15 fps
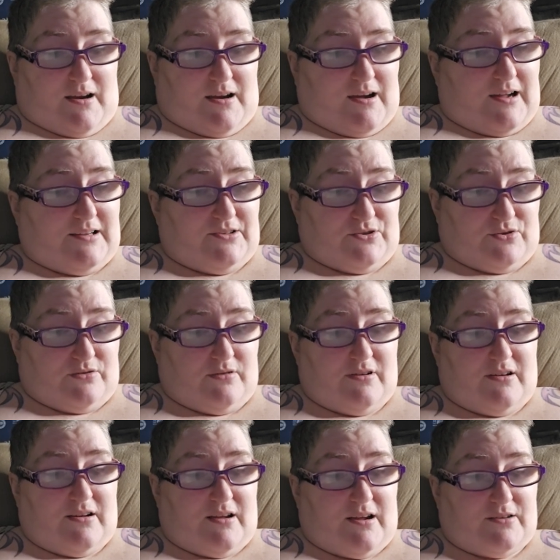I
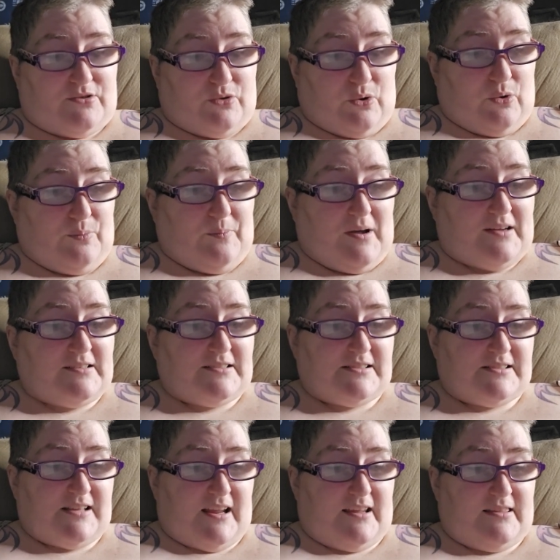told mine to
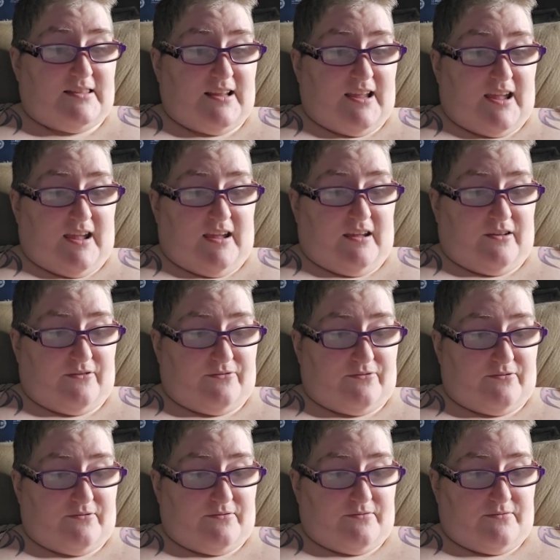stay in the cave.